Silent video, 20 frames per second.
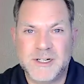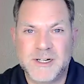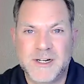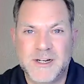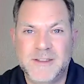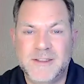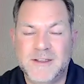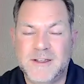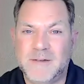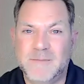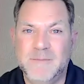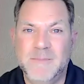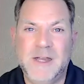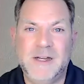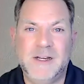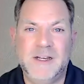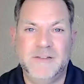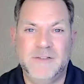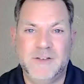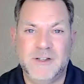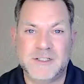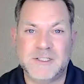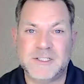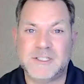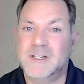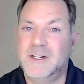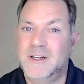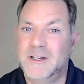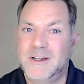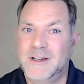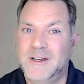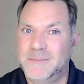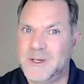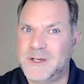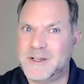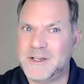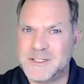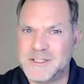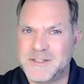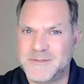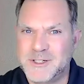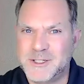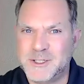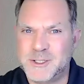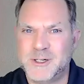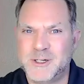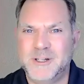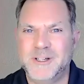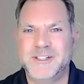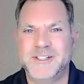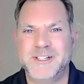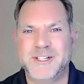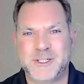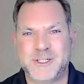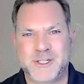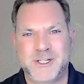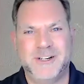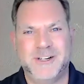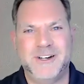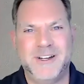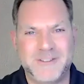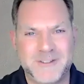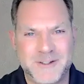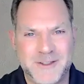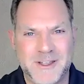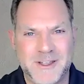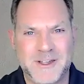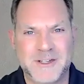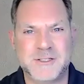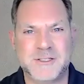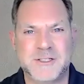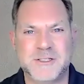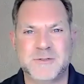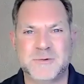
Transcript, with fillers: And I think many of us, because of digital addiction and other things,